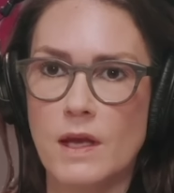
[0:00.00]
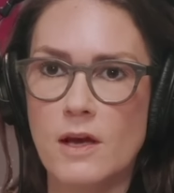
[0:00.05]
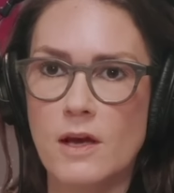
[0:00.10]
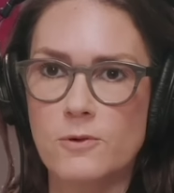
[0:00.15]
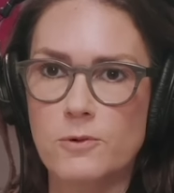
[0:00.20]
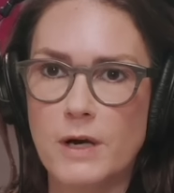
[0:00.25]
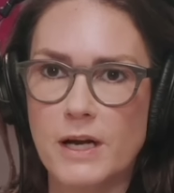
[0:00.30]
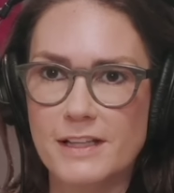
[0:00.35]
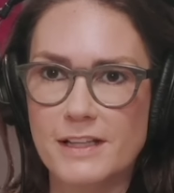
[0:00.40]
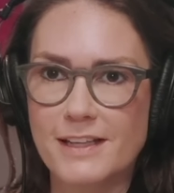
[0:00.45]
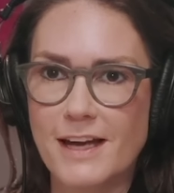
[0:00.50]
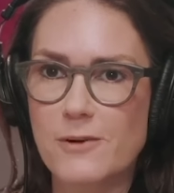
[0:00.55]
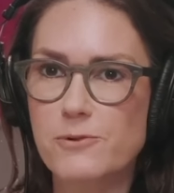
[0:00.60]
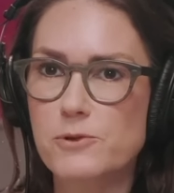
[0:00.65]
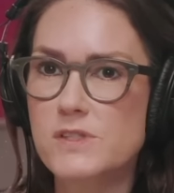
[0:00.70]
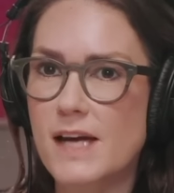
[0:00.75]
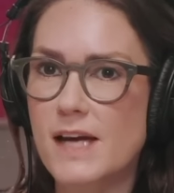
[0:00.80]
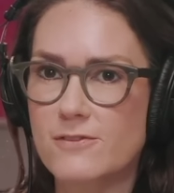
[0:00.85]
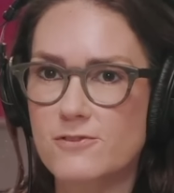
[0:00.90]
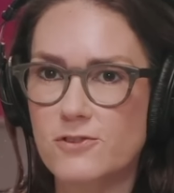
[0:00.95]
Right. That
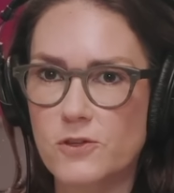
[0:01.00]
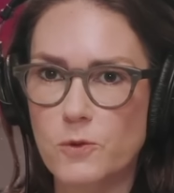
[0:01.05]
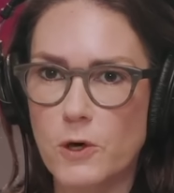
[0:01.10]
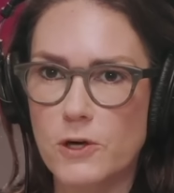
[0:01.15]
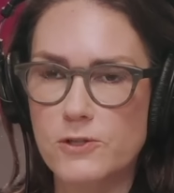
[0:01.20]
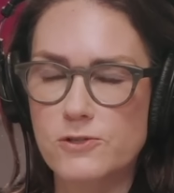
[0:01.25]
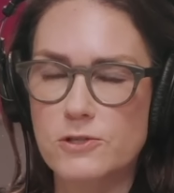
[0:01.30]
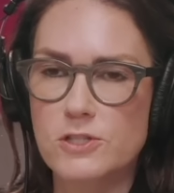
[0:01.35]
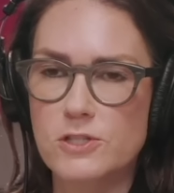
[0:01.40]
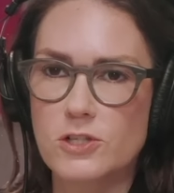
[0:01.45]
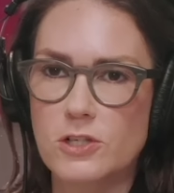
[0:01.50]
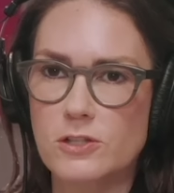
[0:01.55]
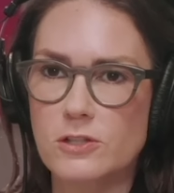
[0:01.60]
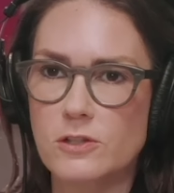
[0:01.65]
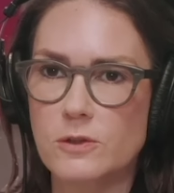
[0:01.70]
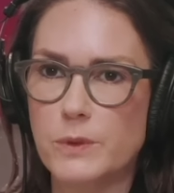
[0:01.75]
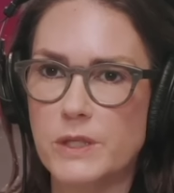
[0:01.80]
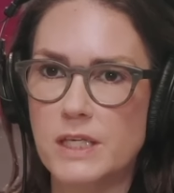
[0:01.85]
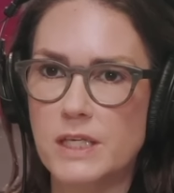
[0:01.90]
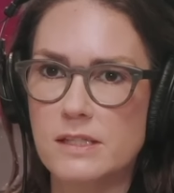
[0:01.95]
was after the Wall Street
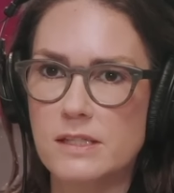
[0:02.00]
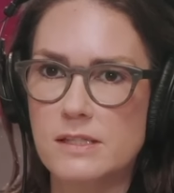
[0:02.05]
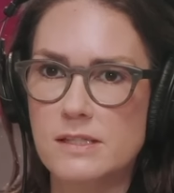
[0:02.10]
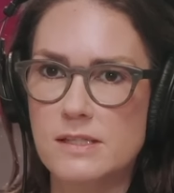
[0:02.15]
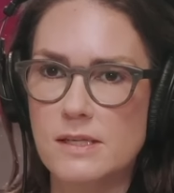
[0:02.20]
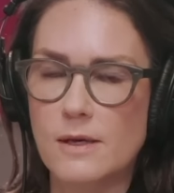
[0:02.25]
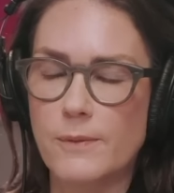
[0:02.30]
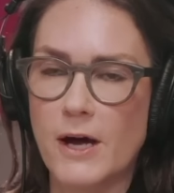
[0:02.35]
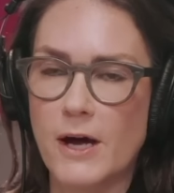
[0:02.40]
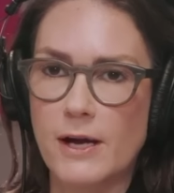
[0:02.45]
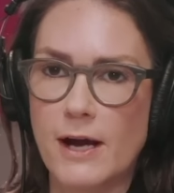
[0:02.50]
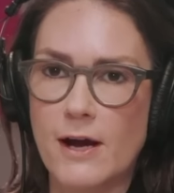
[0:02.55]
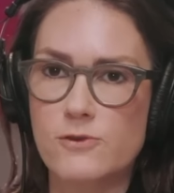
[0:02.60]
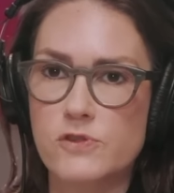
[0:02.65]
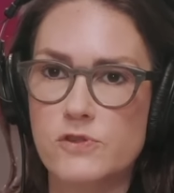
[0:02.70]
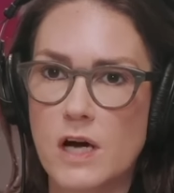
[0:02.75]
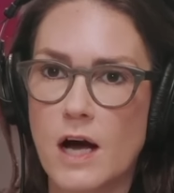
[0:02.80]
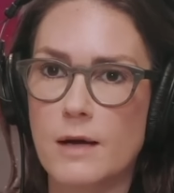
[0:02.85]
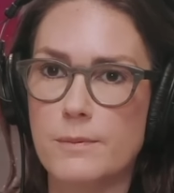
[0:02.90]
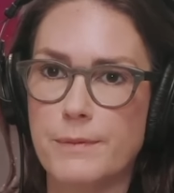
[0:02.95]
Journal piece about how
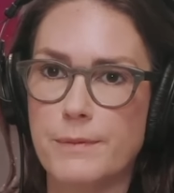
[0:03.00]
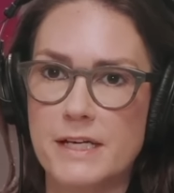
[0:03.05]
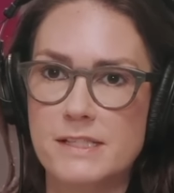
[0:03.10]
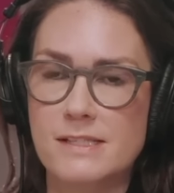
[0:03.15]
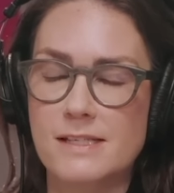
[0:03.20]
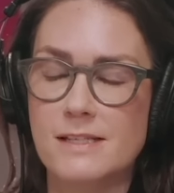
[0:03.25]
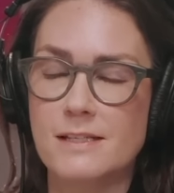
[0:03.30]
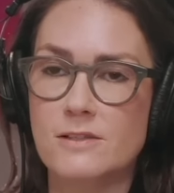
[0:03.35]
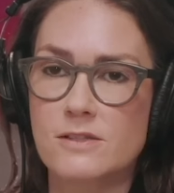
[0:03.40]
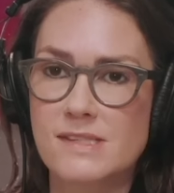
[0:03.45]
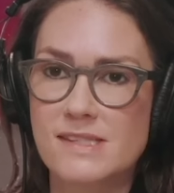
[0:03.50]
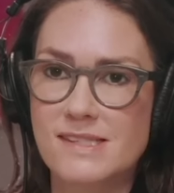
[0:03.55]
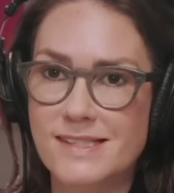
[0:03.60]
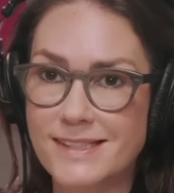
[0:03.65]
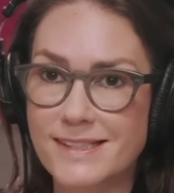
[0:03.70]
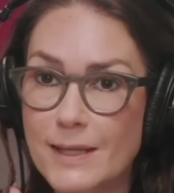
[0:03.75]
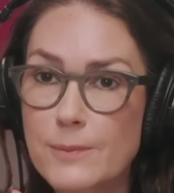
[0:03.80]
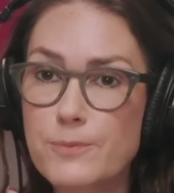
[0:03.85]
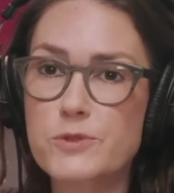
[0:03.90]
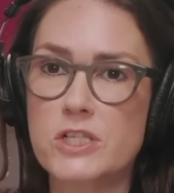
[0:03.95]
Scott Bessent
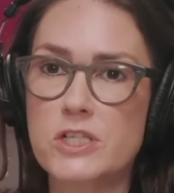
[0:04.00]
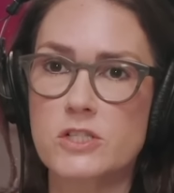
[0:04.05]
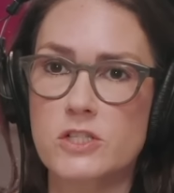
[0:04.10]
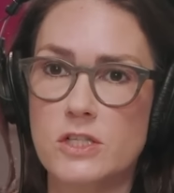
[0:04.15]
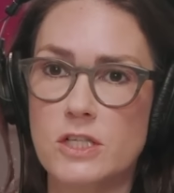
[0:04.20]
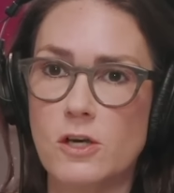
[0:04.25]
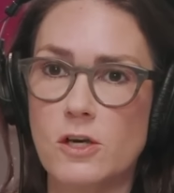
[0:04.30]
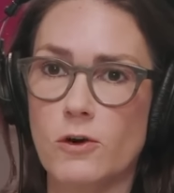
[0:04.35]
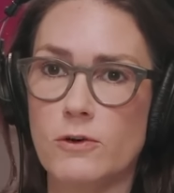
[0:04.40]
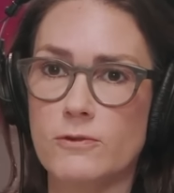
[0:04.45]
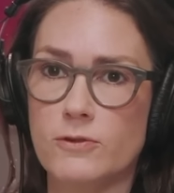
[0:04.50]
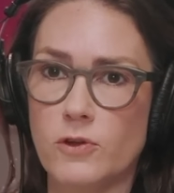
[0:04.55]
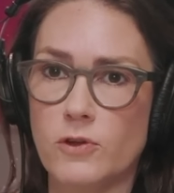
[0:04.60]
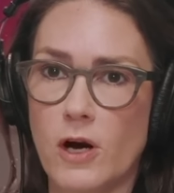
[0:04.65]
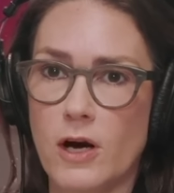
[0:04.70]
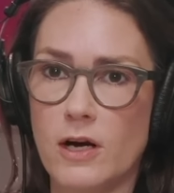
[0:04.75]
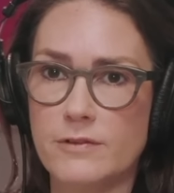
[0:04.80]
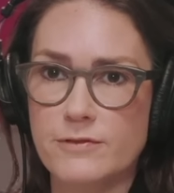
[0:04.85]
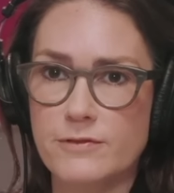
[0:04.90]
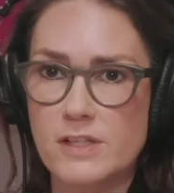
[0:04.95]
slipped into the Oval
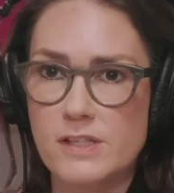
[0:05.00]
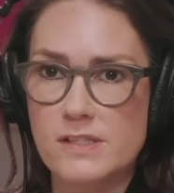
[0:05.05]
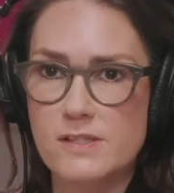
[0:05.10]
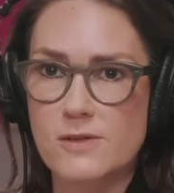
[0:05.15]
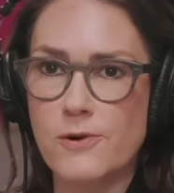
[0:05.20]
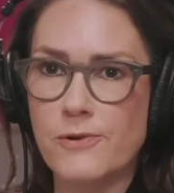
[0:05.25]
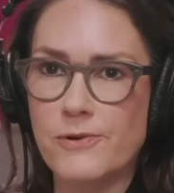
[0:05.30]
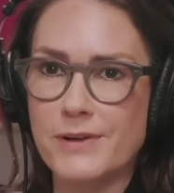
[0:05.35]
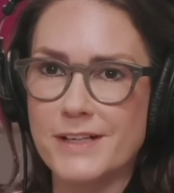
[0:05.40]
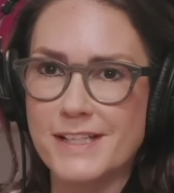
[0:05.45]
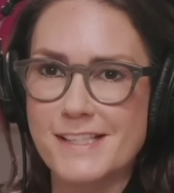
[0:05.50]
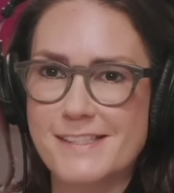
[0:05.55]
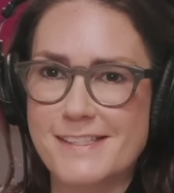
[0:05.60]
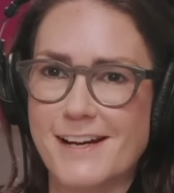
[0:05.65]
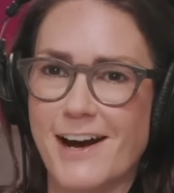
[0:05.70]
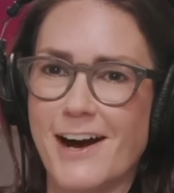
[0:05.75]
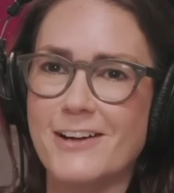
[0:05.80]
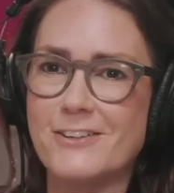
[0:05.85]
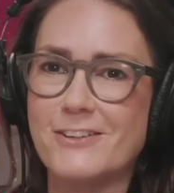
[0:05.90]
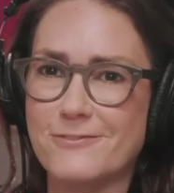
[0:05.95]
Office when he
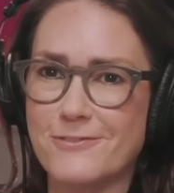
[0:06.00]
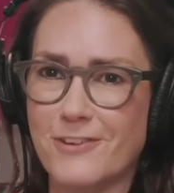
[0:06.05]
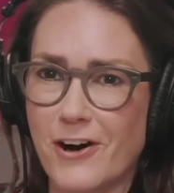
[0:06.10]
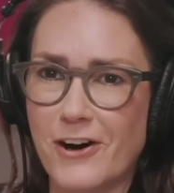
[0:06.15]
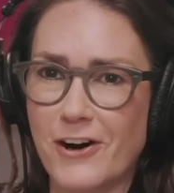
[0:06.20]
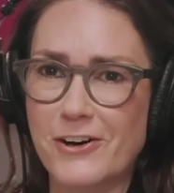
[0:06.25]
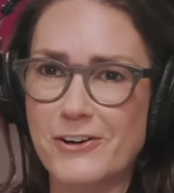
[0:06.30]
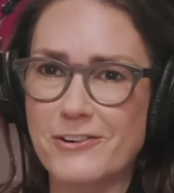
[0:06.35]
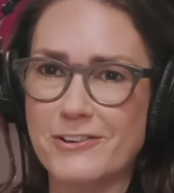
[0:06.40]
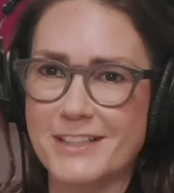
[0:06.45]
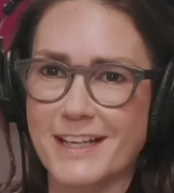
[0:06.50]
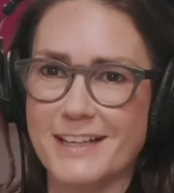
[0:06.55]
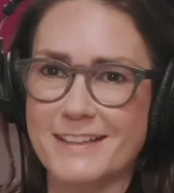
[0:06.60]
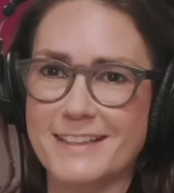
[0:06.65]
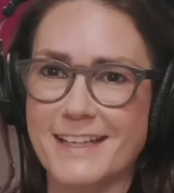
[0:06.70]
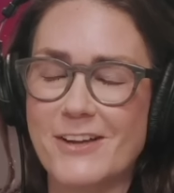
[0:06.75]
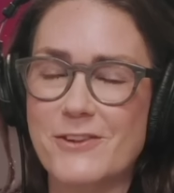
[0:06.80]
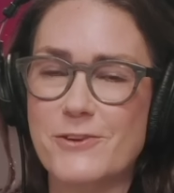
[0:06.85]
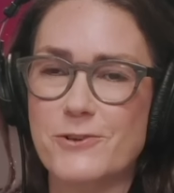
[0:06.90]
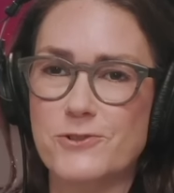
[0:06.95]
saw Navarro going out
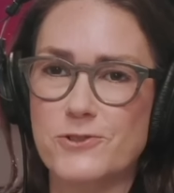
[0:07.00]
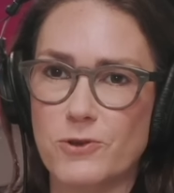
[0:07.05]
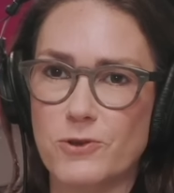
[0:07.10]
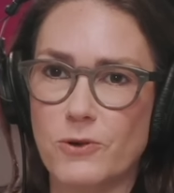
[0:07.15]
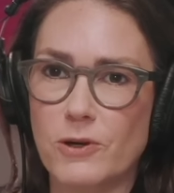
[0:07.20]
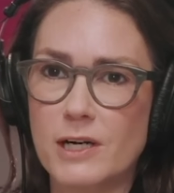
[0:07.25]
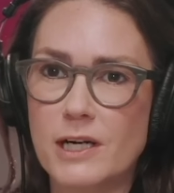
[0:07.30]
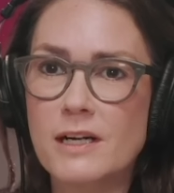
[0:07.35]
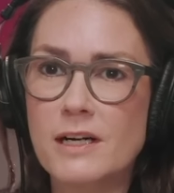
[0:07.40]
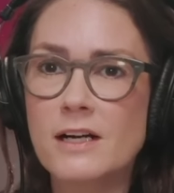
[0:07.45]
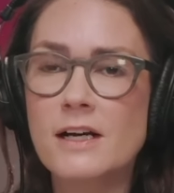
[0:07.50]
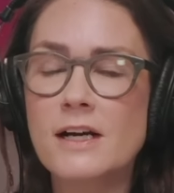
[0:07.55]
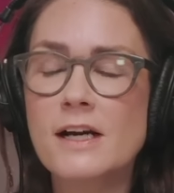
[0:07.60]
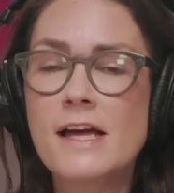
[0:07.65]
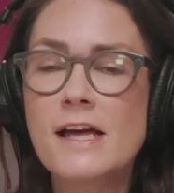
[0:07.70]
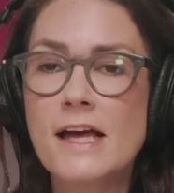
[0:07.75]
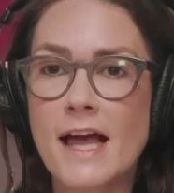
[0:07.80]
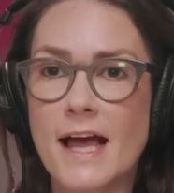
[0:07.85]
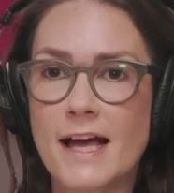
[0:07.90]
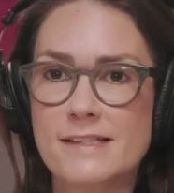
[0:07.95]
the other door
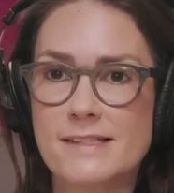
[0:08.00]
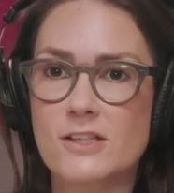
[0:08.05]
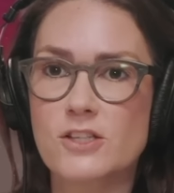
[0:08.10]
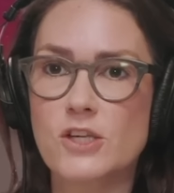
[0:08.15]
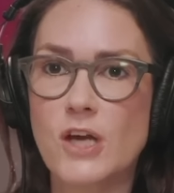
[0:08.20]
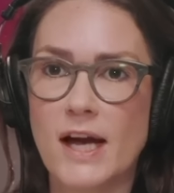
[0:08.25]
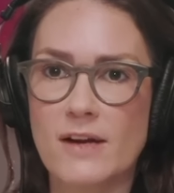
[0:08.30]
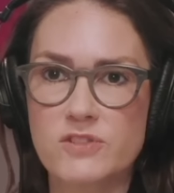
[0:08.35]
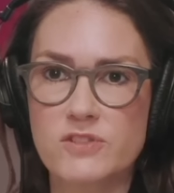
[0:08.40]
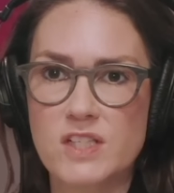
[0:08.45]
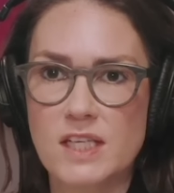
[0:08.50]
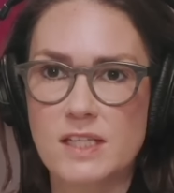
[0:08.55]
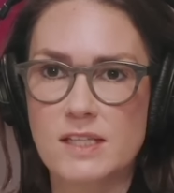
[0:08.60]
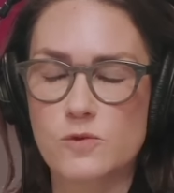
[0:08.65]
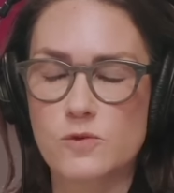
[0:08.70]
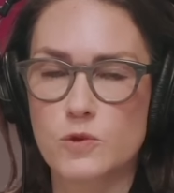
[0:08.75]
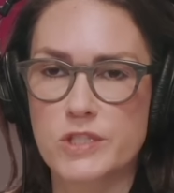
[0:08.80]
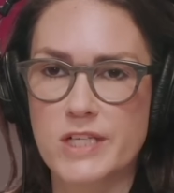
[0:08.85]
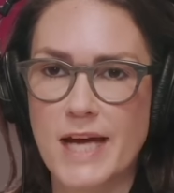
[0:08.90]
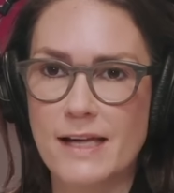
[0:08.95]
and said, you have to take
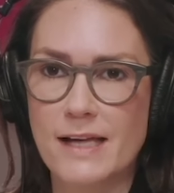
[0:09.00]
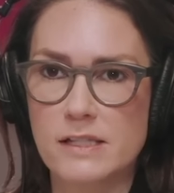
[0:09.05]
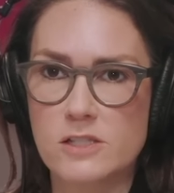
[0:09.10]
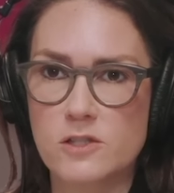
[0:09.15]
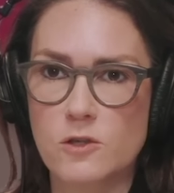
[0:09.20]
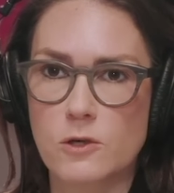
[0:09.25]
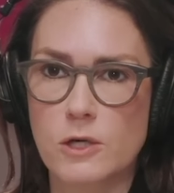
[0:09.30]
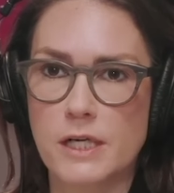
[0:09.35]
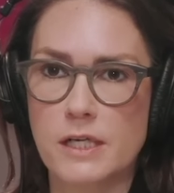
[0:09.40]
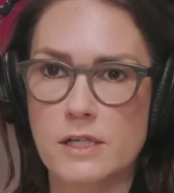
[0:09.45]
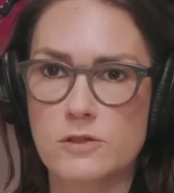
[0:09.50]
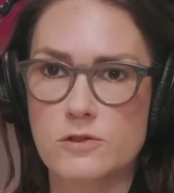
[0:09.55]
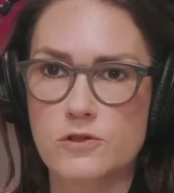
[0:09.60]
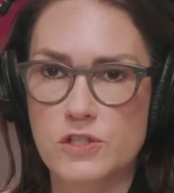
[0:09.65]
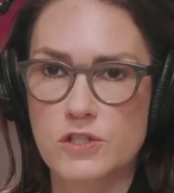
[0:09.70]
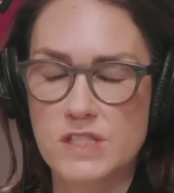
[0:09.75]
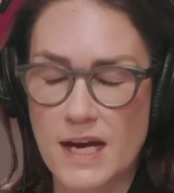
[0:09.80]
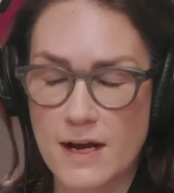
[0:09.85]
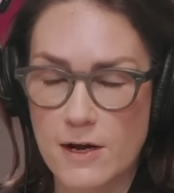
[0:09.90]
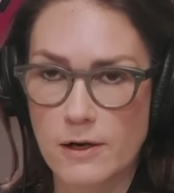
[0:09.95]
these retaliatory
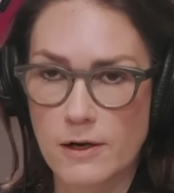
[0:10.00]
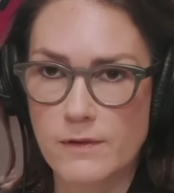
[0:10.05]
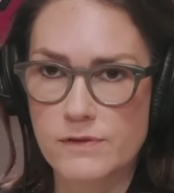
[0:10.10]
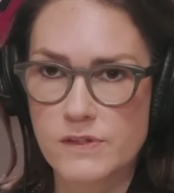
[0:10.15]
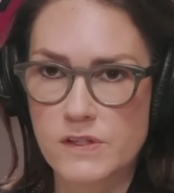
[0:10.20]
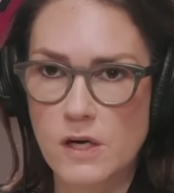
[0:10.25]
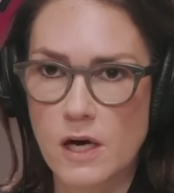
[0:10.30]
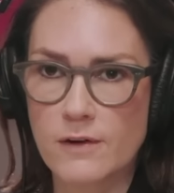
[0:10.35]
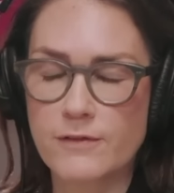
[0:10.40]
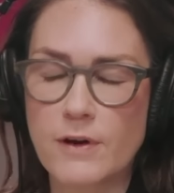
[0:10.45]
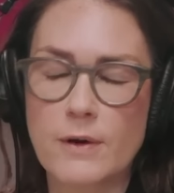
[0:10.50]
tariffs off.